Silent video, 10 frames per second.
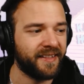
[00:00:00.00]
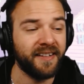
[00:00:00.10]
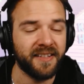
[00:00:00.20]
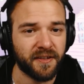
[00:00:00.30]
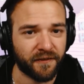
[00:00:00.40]
I
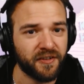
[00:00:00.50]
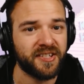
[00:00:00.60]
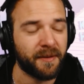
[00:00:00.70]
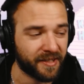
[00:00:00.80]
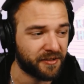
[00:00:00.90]
think this is the
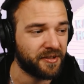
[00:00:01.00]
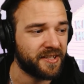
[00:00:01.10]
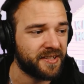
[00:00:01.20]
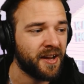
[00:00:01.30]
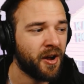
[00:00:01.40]
first time they do
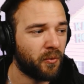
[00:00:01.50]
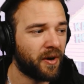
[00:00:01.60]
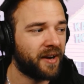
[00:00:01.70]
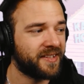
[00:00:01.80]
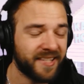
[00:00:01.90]
this,
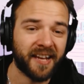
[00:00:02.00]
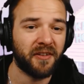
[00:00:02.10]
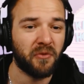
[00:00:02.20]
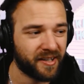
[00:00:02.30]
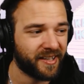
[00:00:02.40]
where the
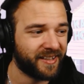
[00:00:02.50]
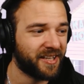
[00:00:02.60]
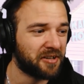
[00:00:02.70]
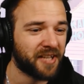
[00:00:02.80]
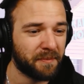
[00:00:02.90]
second one in
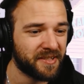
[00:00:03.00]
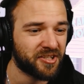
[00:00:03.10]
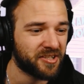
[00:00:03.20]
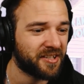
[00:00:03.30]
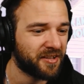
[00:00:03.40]
the archetype is
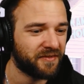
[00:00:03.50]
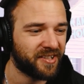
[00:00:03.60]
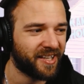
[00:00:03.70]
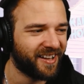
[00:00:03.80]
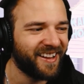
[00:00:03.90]
just another
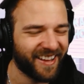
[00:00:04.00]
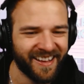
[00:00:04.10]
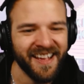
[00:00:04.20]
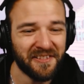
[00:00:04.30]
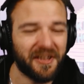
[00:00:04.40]
Videl.
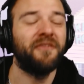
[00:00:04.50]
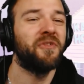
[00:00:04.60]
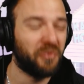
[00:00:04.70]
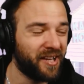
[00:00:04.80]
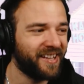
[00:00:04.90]
So if
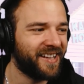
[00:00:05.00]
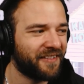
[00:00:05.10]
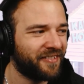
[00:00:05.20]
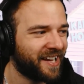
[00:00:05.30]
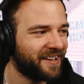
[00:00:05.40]
you really
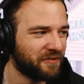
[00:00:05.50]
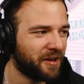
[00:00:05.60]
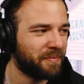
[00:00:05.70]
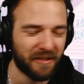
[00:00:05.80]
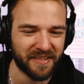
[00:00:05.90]
like Videl and you
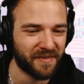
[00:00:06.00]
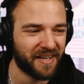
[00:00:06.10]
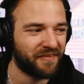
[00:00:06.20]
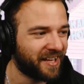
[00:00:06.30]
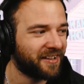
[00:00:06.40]
want to play with as
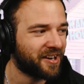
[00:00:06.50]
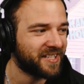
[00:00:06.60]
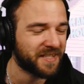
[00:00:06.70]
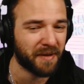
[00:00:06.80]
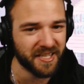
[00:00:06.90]
many Videl
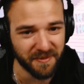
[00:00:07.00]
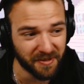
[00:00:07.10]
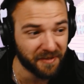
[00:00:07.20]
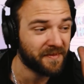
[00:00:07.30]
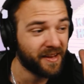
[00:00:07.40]
cards as
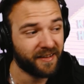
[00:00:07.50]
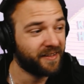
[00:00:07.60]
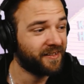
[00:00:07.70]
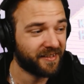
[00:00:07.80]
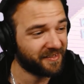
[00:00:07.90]
possible,
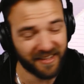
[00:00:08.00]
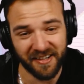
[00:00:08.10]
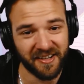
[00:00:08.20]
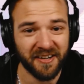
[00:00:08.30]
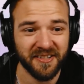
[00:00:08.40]

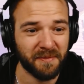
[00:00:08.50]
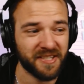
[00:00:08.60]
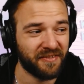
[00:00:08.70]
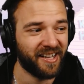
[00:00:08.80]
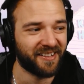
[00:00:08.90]
here's a
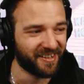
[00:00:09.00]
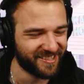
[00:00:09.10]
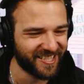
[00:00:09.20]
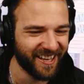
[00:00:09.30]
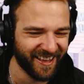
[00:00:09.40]
bunch of Videl
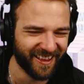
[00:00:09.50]
cards.